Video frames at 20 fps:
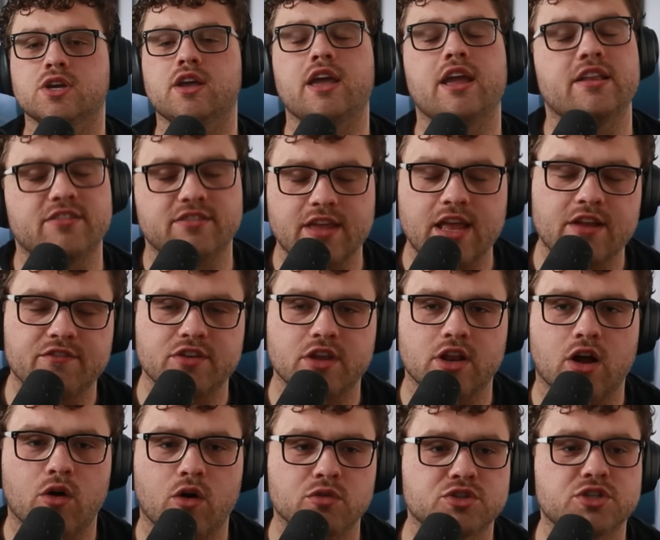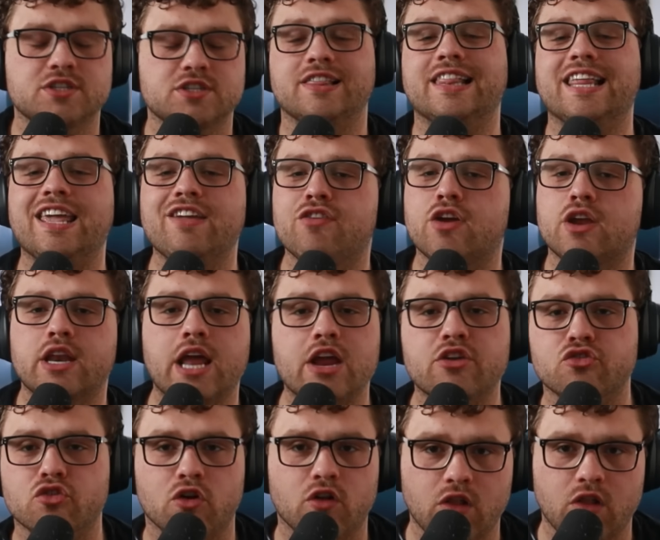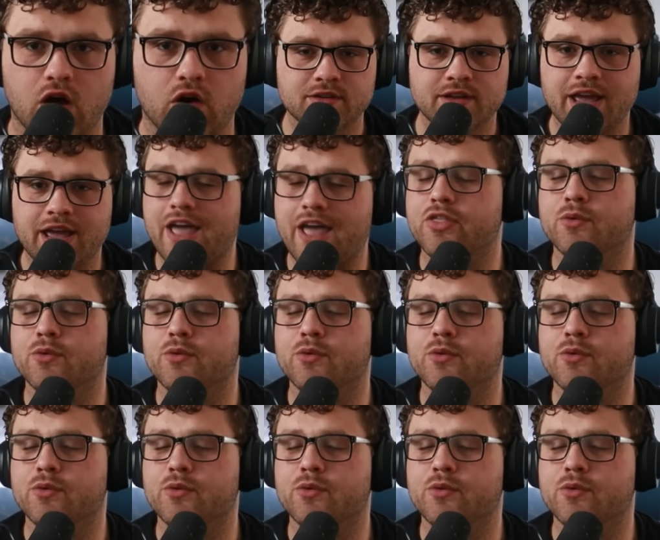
instead of, you know, just leaving nature alone. And the